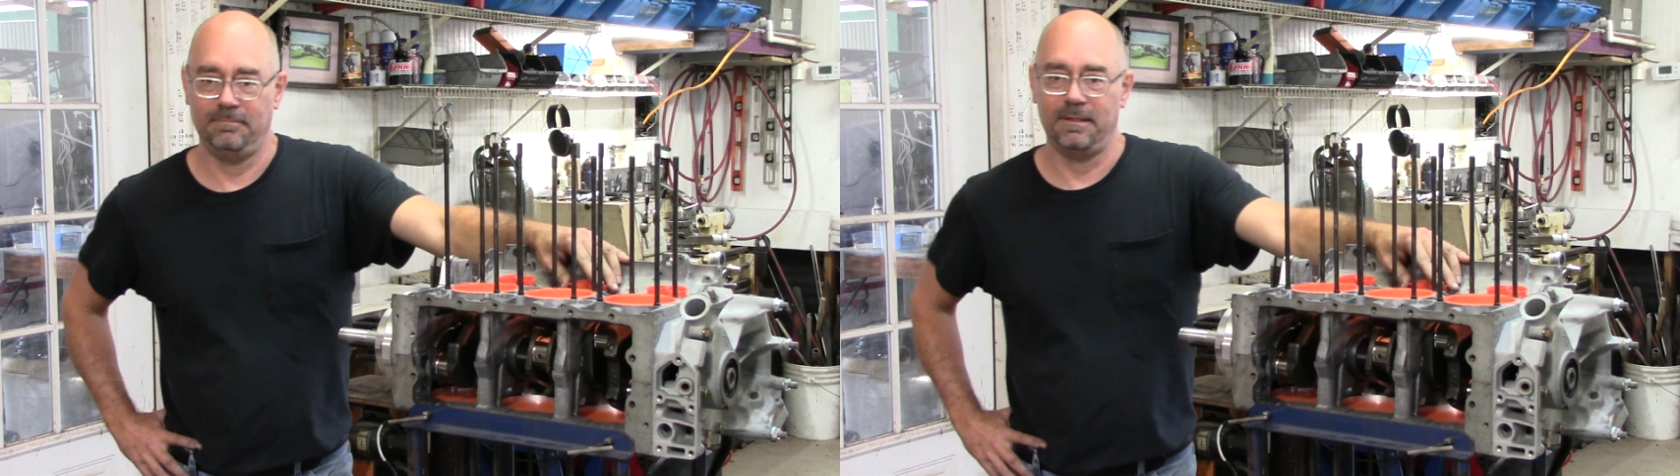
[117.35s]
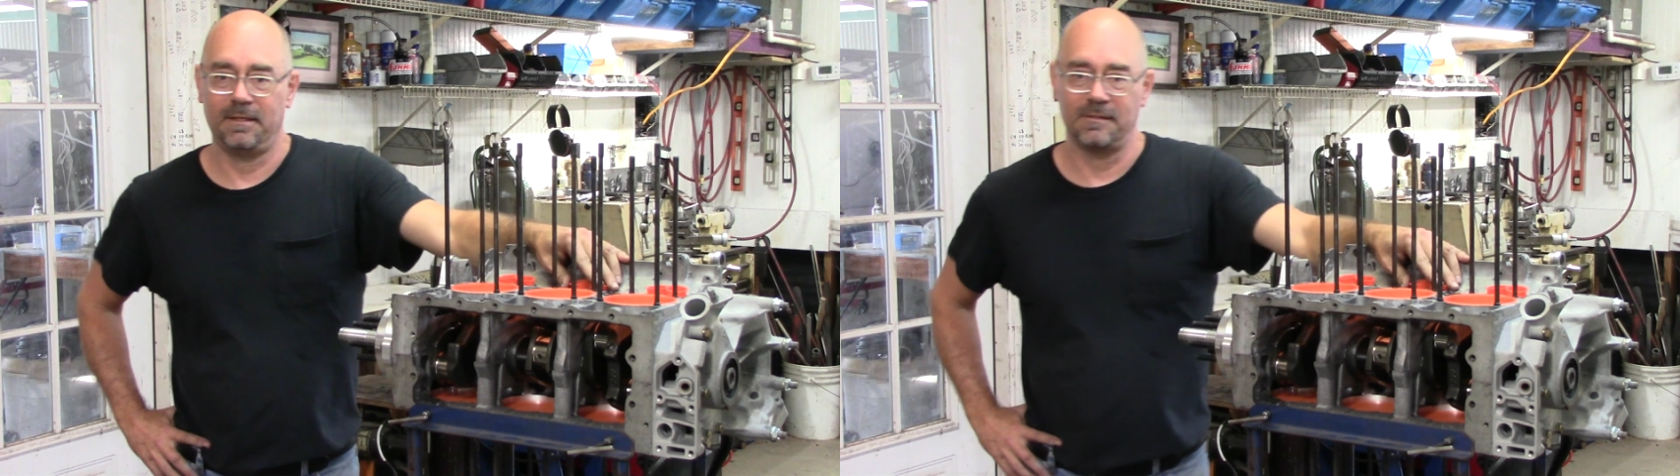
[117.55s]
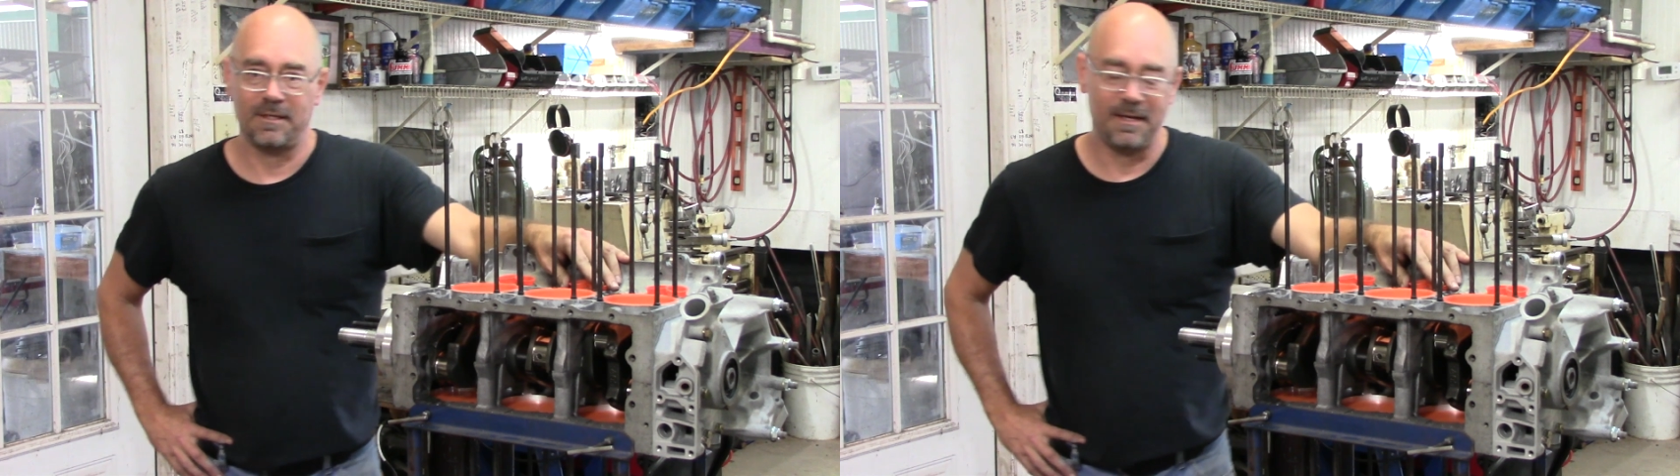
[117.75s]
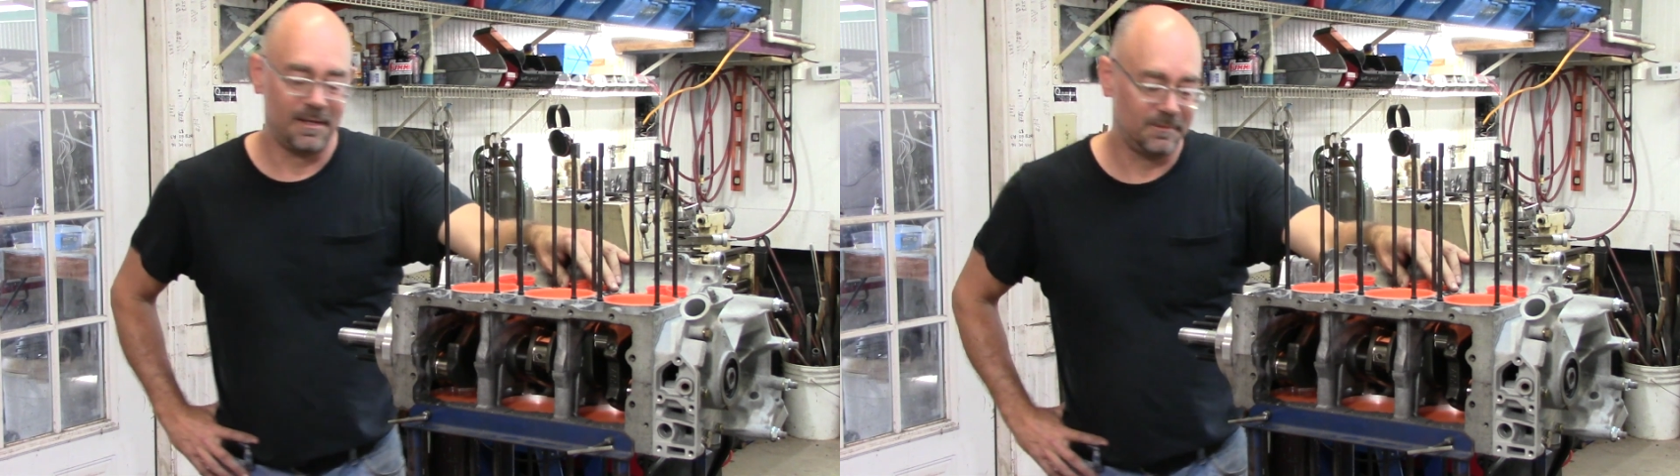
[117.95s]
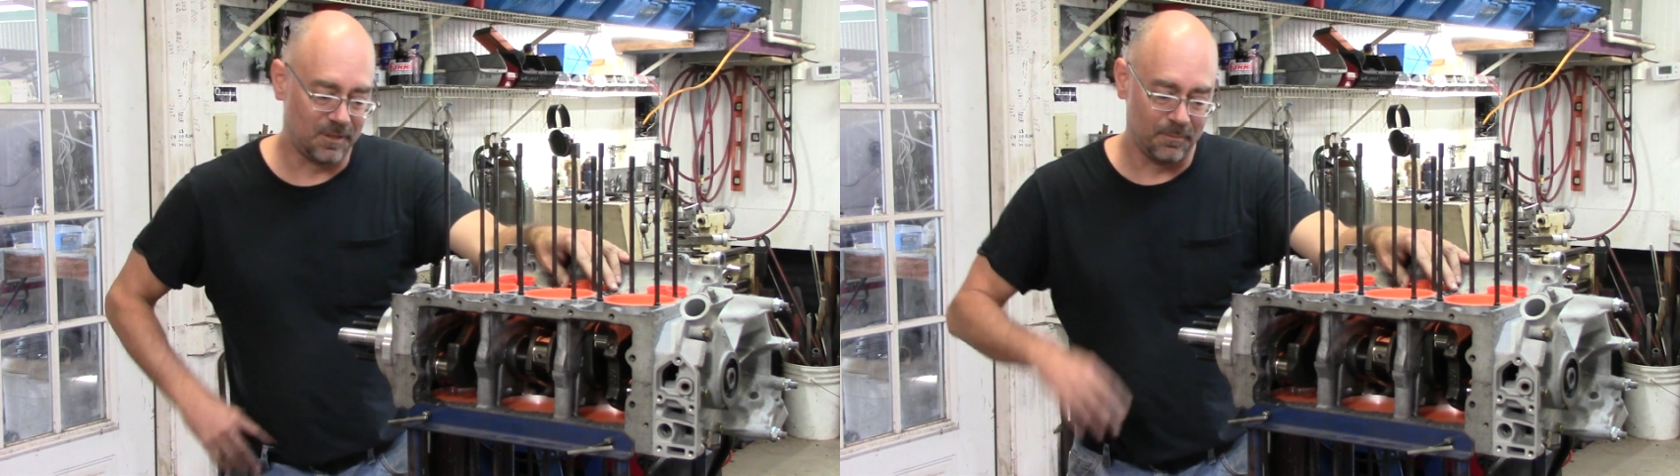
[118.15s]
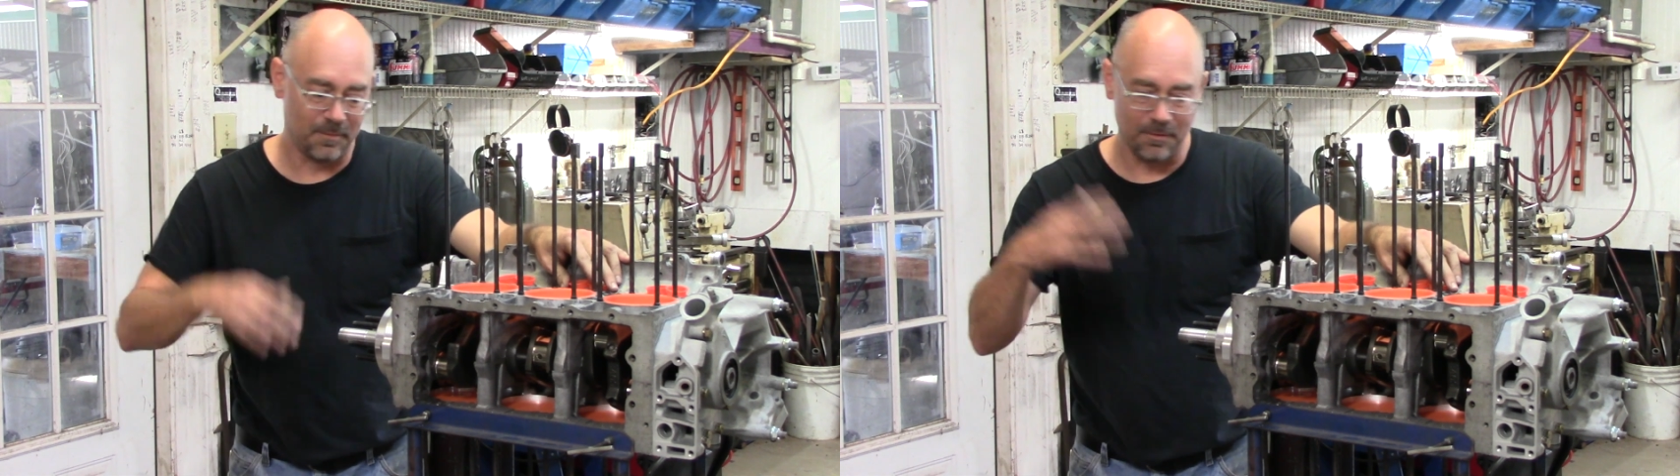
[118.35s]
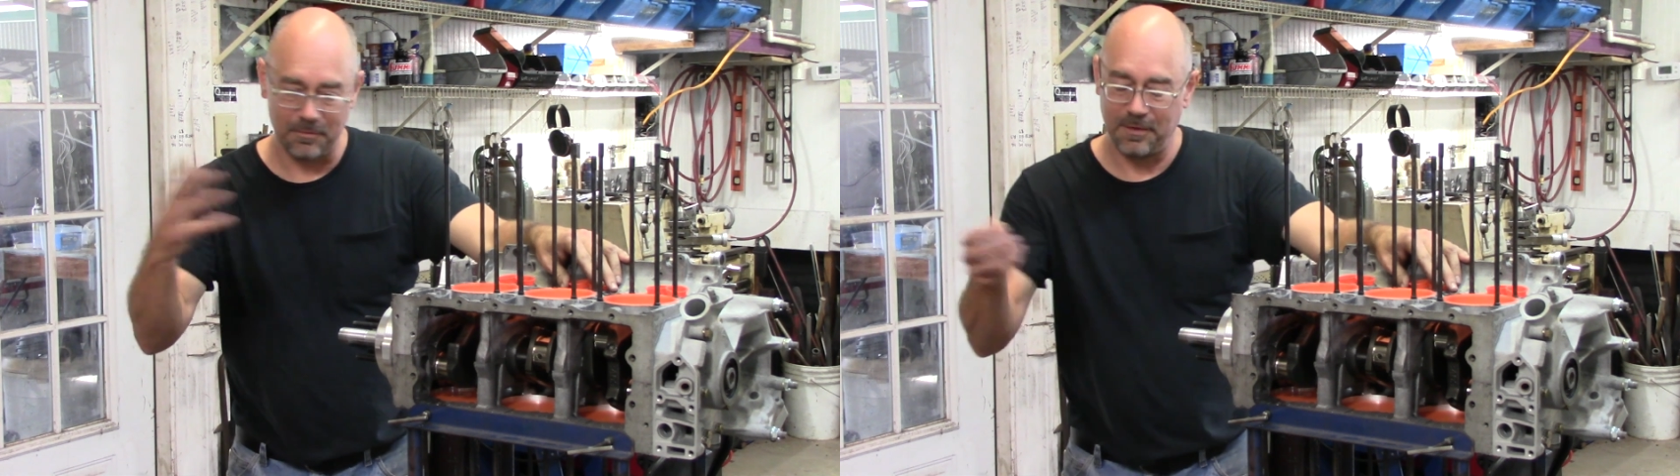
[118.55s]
because I had some other